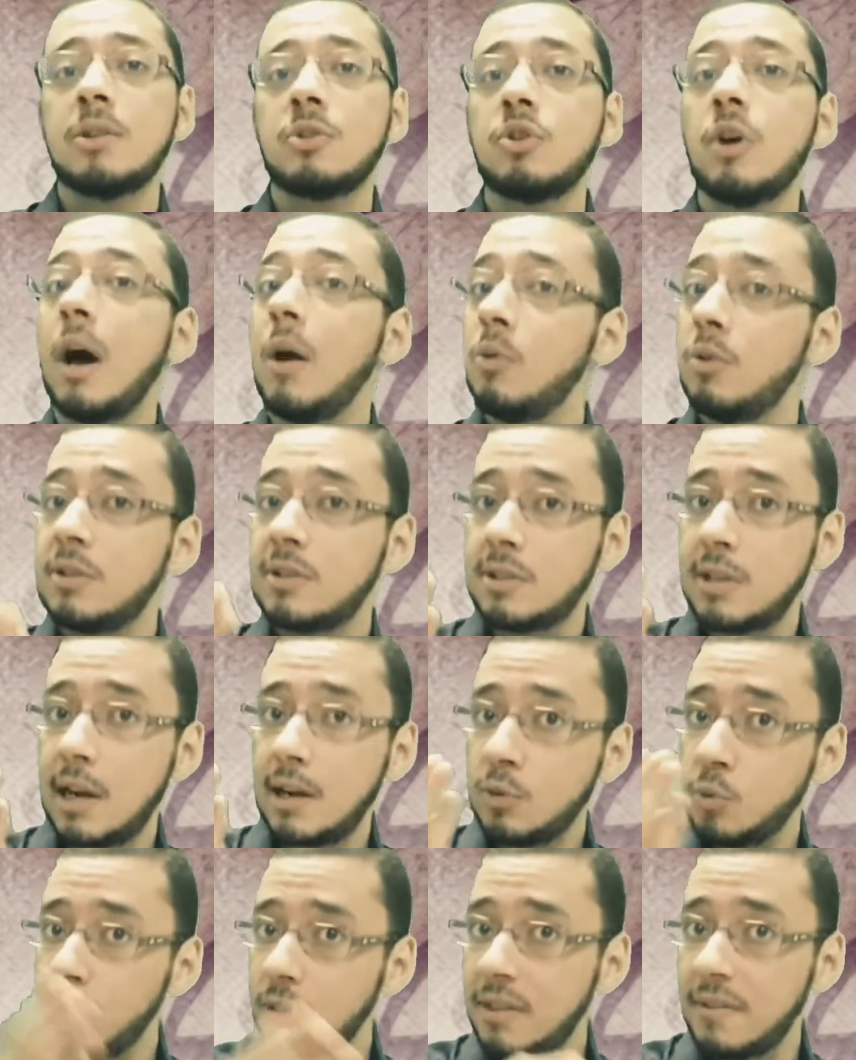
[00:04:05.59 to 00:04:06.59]
So I will
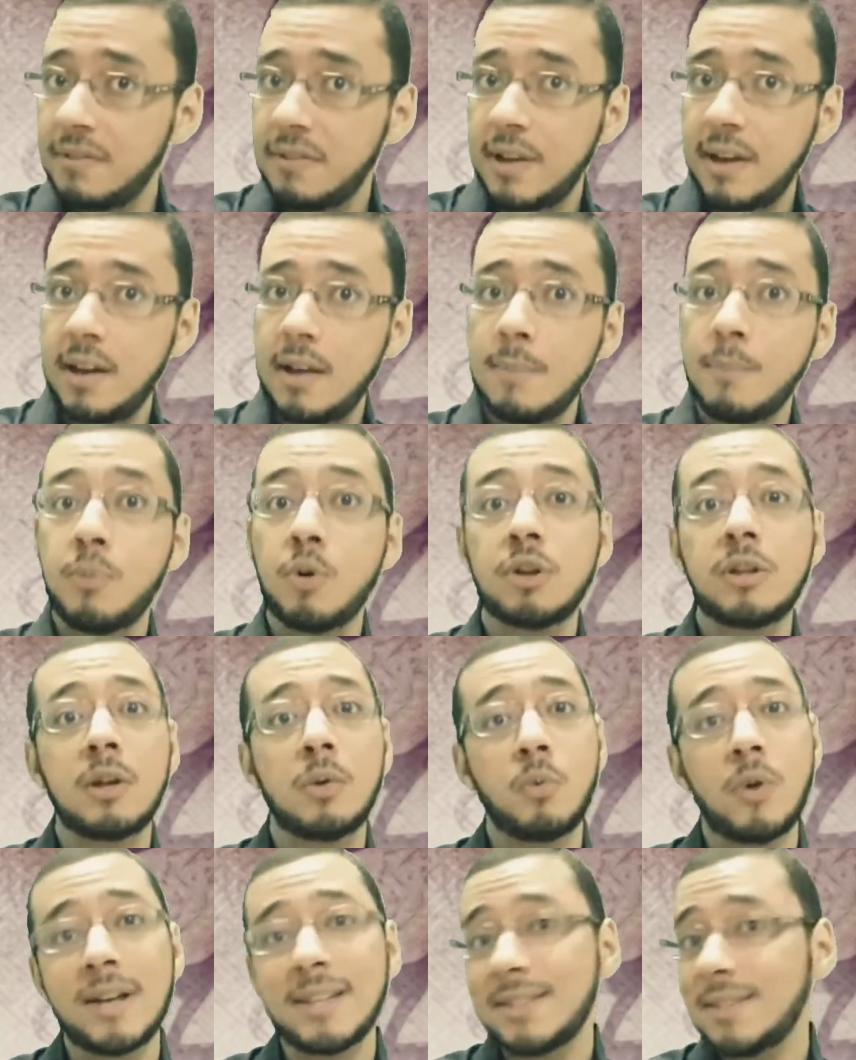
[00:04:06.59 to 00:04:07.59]
start with the very
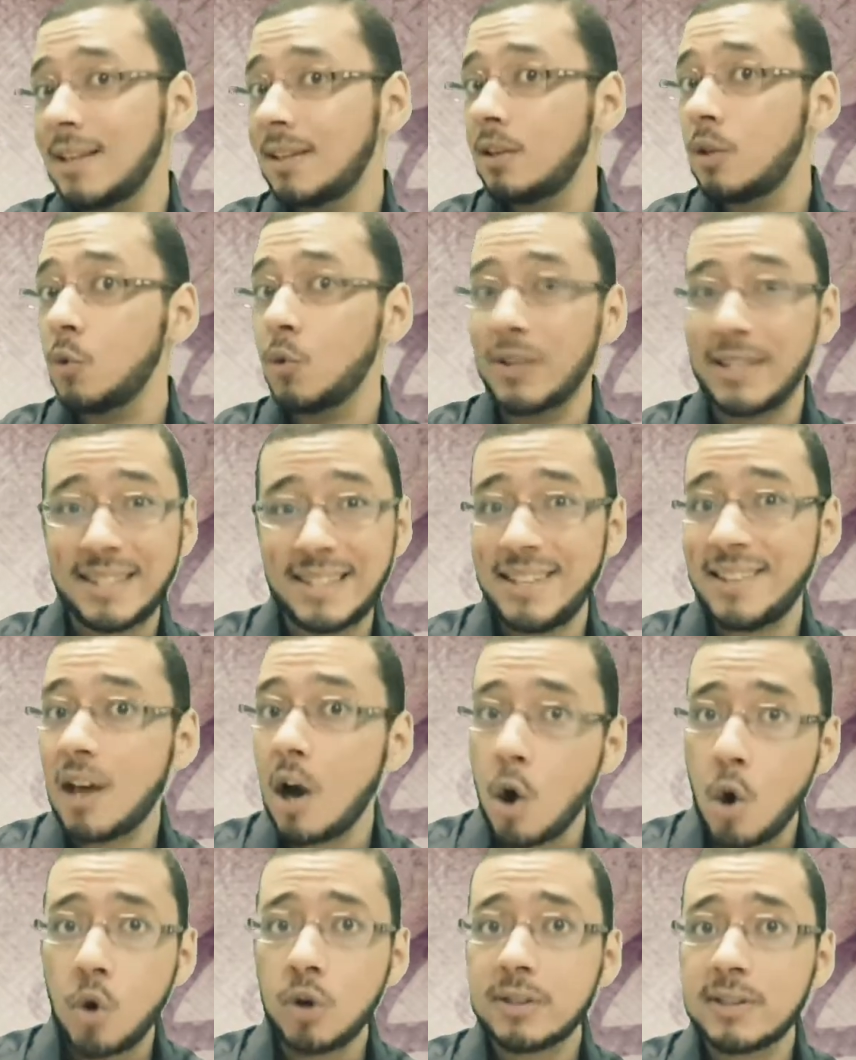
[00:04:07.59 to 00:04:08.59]
important ones that you will see the
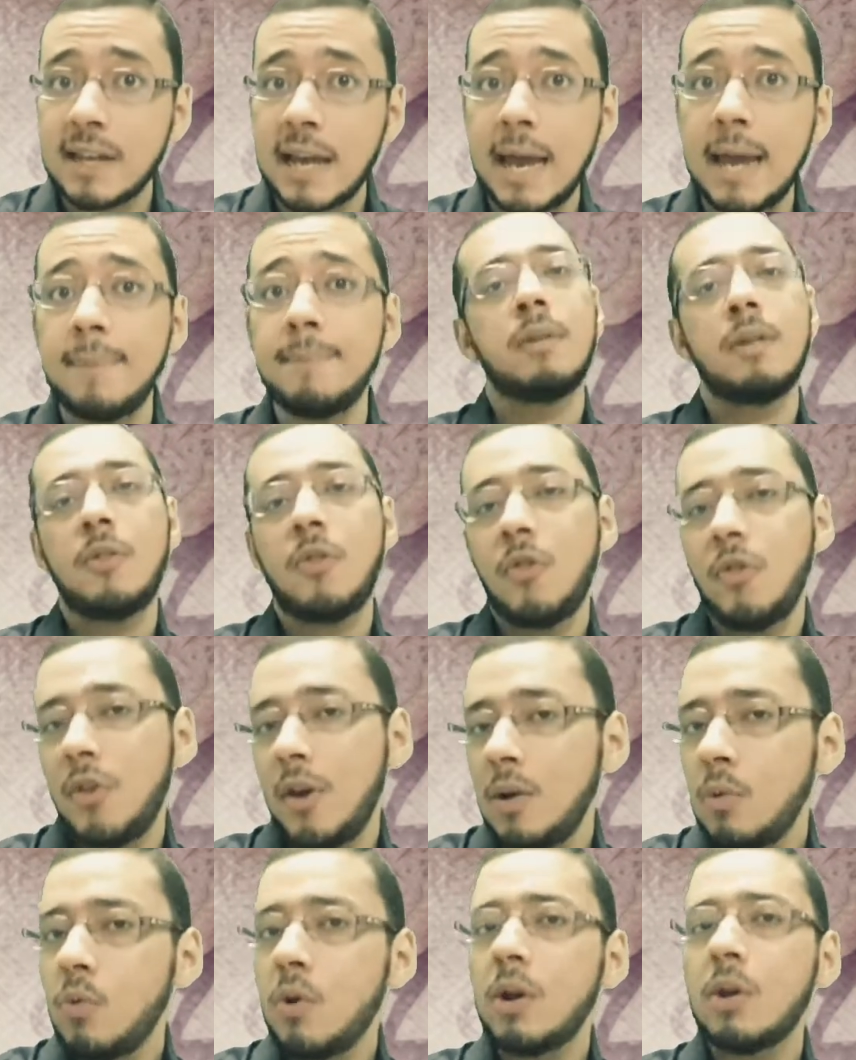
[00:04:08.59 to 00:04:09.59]
whole time.
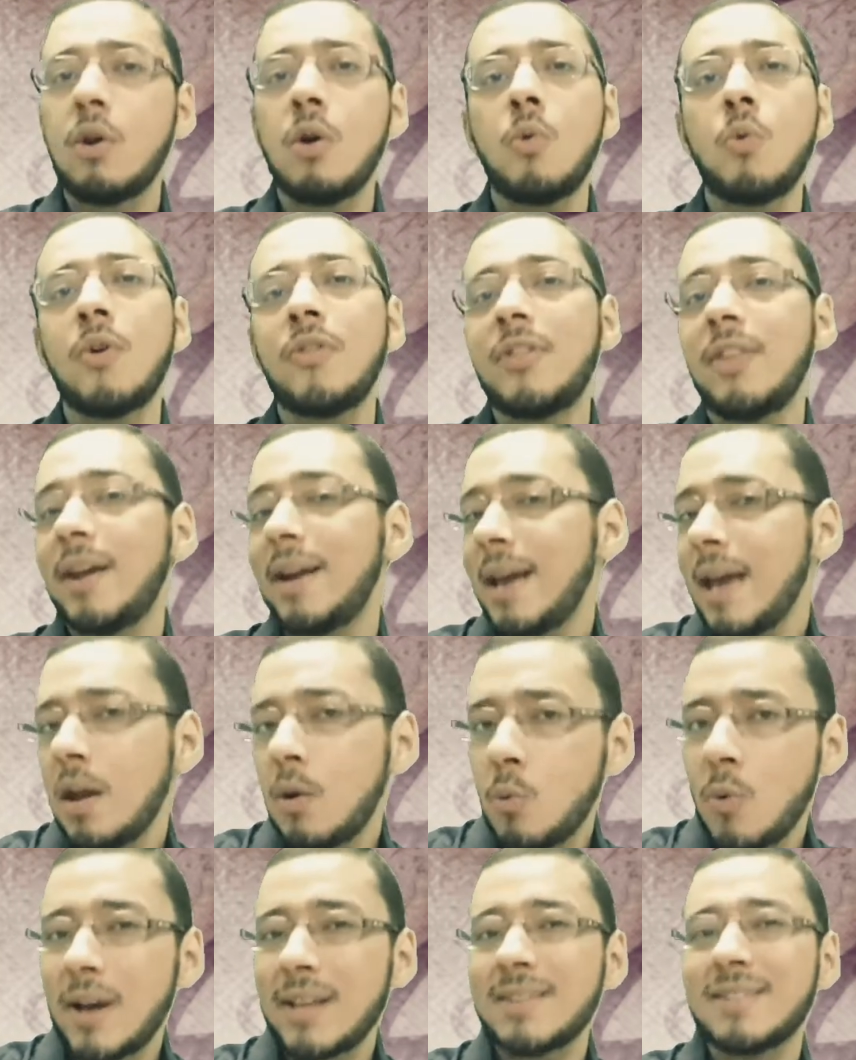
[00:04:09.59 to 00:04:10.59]
Then we'll go with the
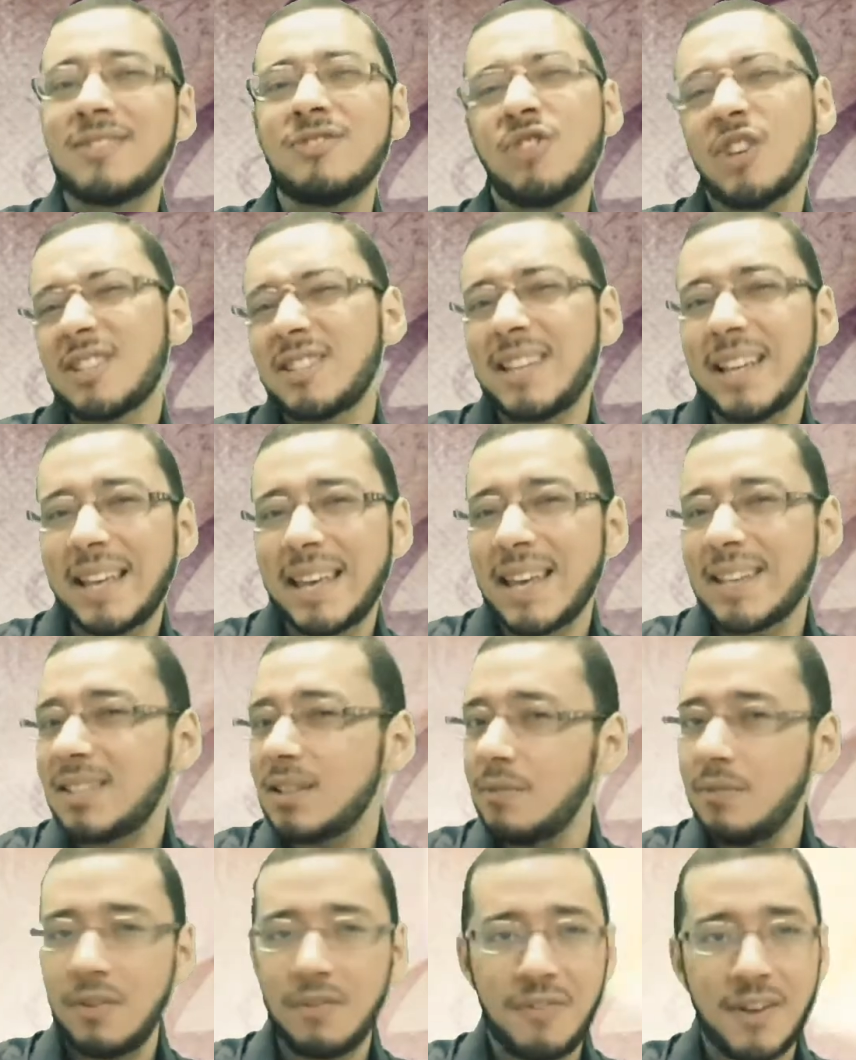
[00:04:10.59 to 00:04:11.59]
rare ones just in case
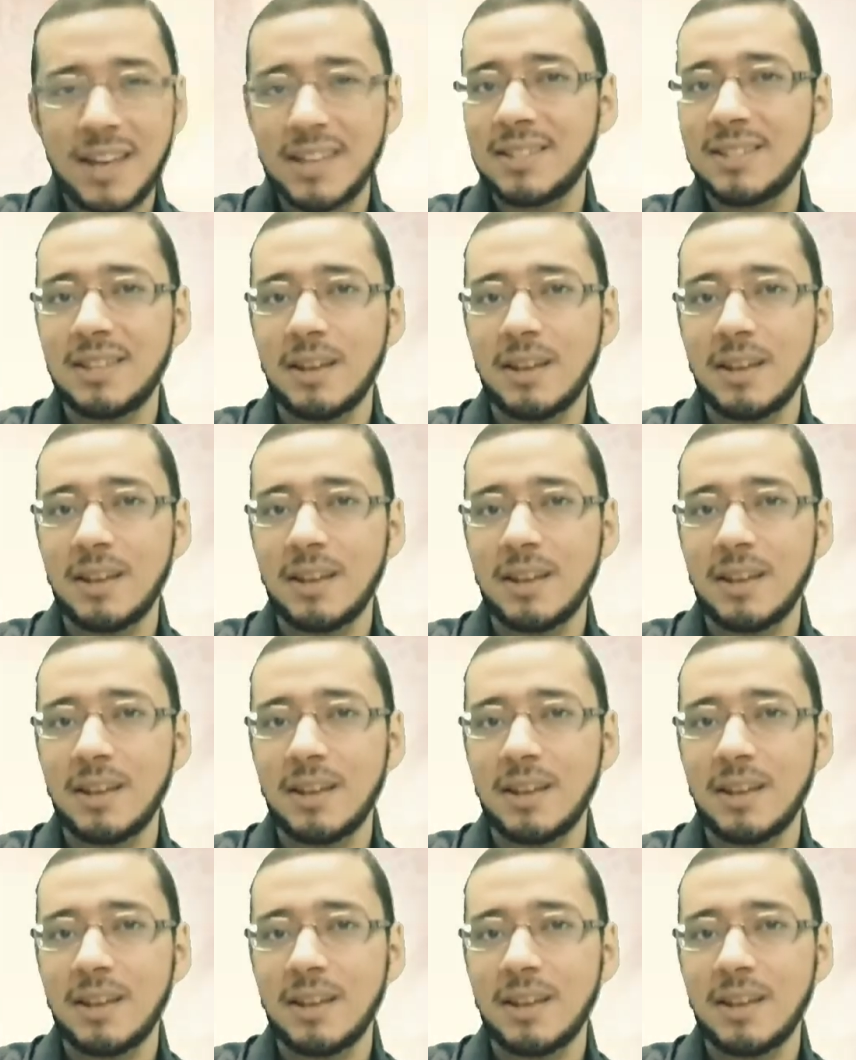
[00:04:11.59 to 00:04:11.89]
if you face